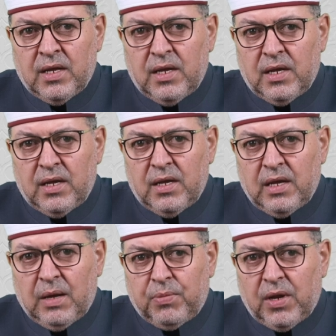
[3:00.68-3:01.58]

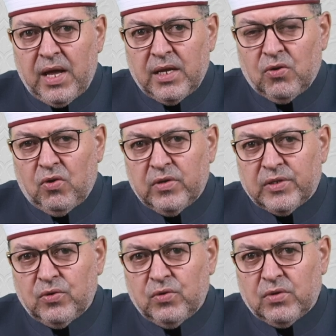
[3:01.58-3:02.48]
Applying
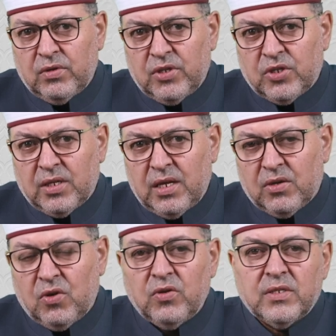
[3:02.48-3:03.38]
also conditional
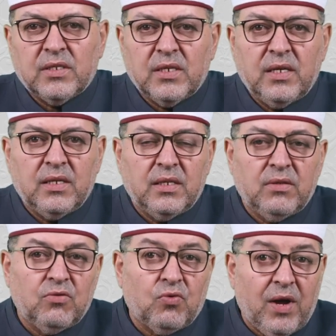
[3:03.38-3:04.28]
clauses
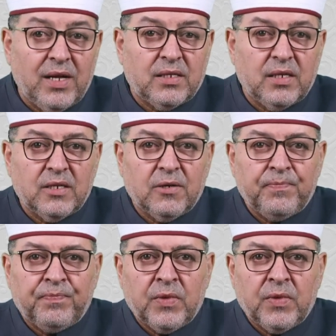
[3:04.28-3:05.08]
in writing.